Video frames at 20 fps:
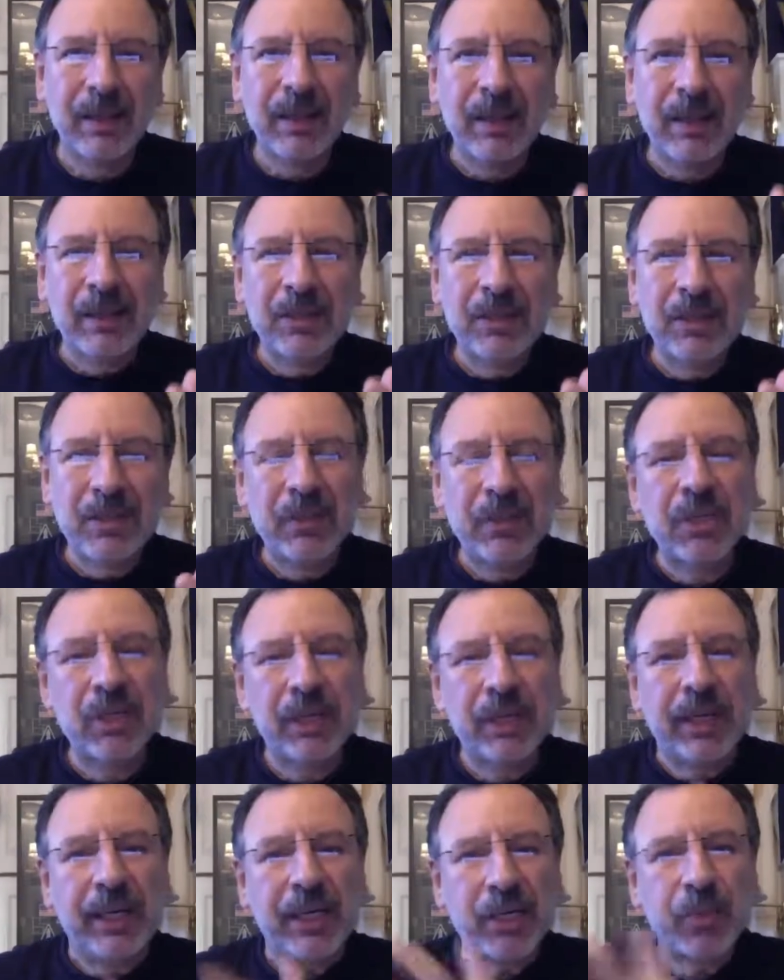
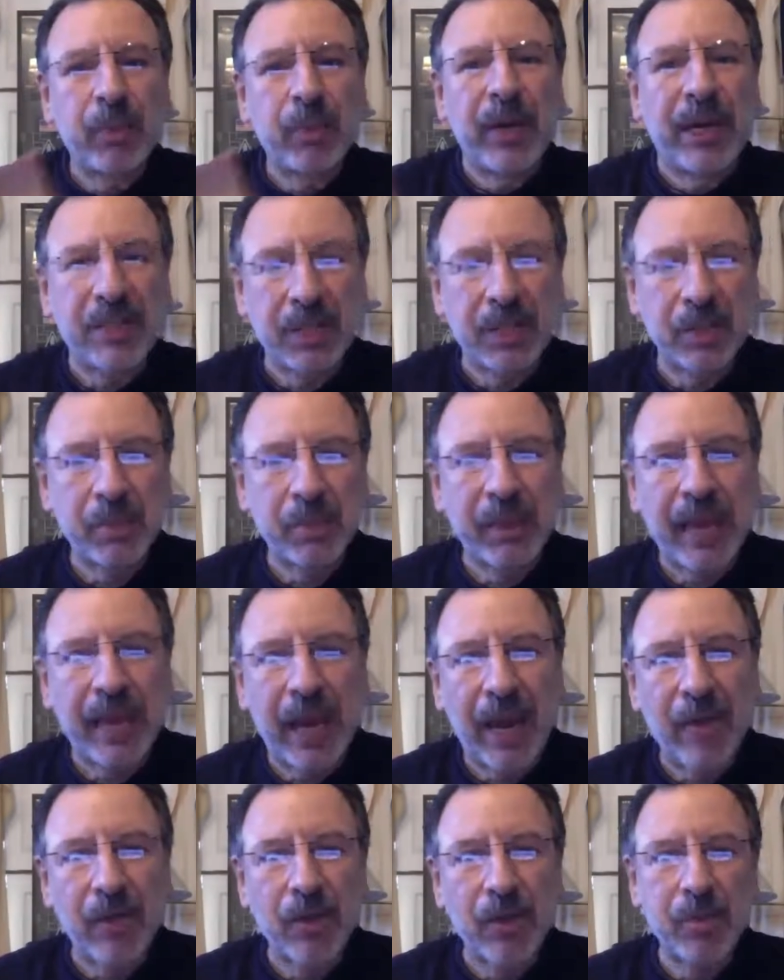sufficiently express its
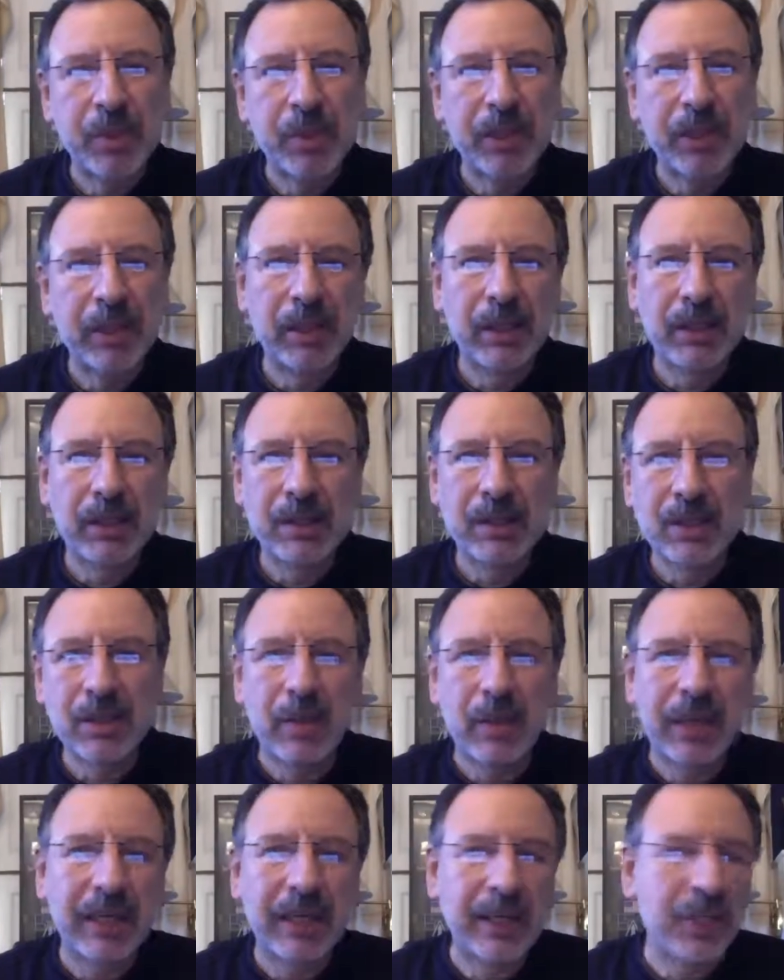behavior because the
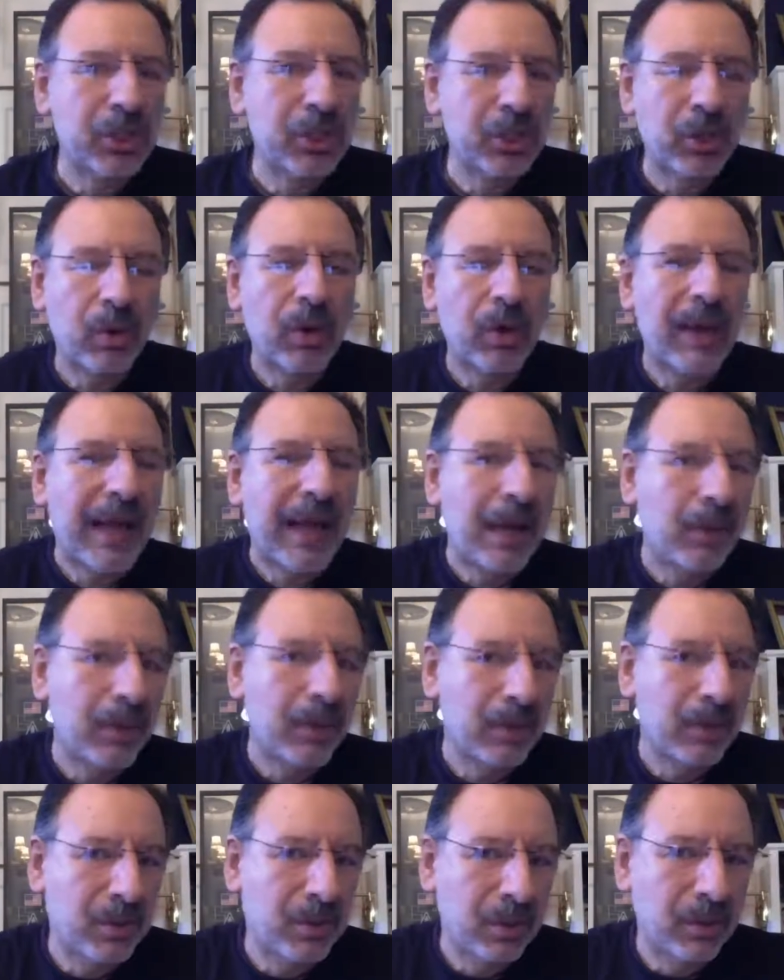regulations don't allow
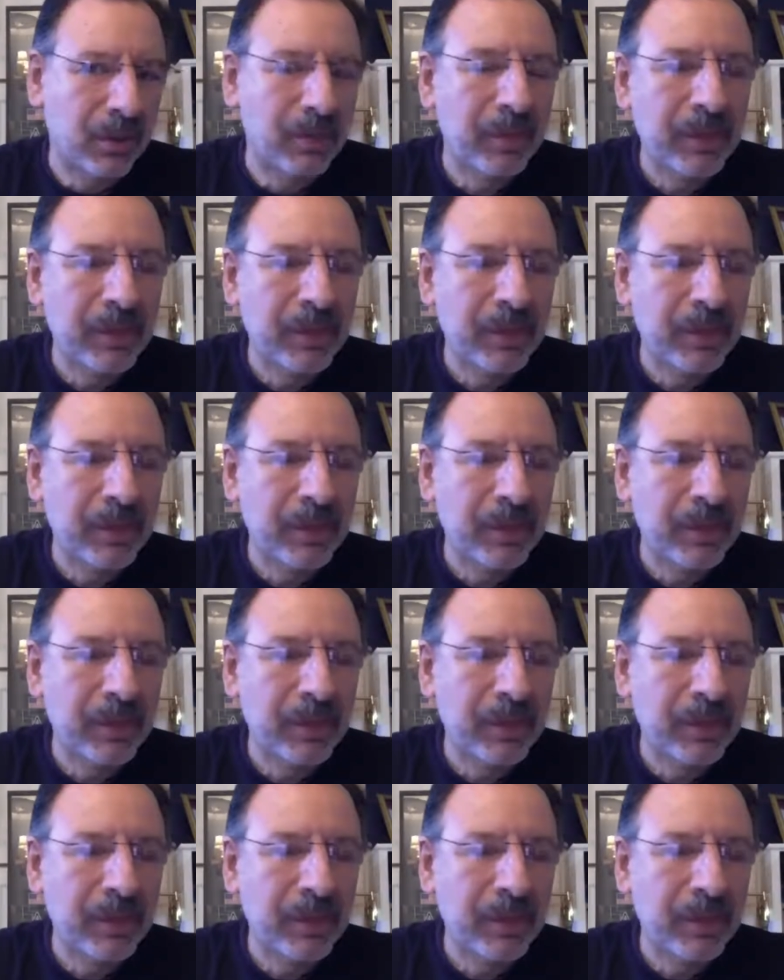it to.